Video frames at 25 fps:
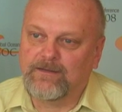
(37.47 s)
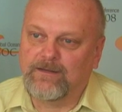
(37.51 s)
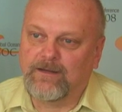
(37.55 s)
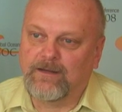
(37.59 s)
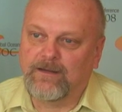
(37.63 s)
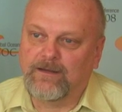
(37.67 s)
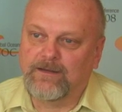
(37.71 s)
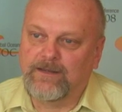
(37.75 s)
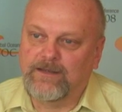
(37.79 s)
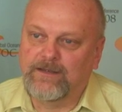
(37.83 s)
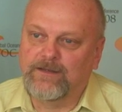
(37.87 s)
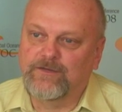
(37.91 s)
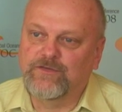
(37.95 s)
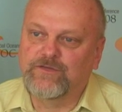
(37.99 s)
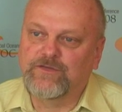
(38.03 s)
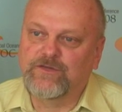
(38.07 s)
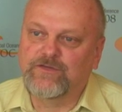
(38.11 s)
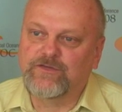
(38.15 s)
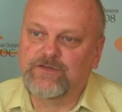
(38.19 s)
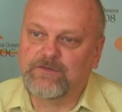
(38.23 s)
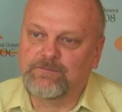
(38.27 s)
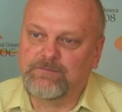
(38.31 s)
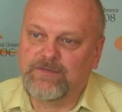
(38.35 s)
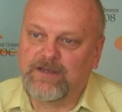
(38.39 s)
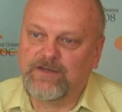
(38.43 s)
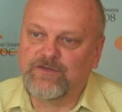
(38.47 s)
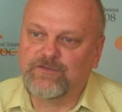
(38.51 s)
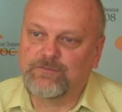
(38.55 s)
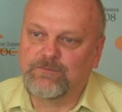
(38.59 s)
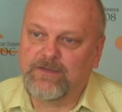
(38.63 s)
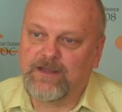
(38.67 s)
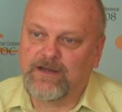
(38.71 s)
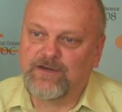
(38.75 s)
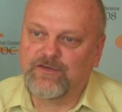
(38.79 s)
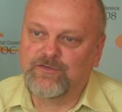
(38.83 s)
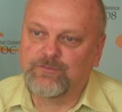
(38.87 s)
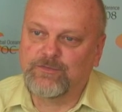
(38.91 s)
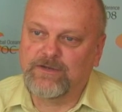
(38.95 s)

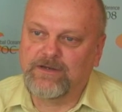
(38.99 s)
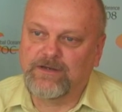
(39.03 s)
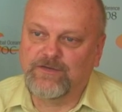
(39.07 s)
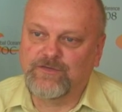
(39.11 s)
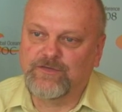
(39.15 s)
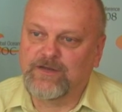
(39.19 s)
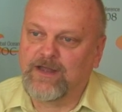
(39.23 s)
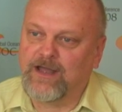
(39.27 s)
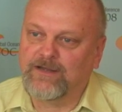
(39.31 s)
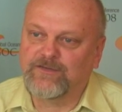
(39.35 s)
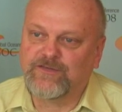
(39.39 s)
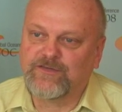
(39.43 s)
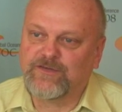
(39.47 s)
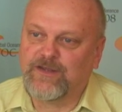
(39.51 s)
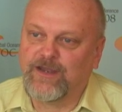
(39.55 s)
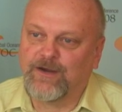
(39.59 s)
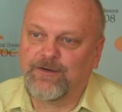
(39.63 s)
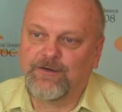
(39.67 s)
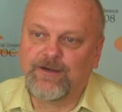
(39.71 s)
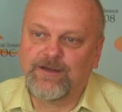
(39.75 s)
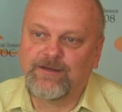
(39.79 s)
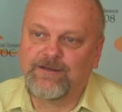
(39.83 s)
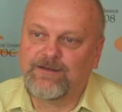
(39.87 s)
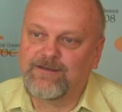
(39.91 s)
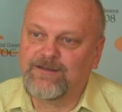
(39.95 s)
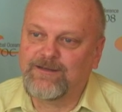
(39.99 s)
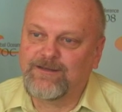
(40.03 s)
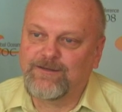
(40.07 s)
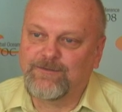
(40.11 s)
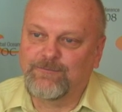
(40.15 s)
ecosystem-based management is not scary.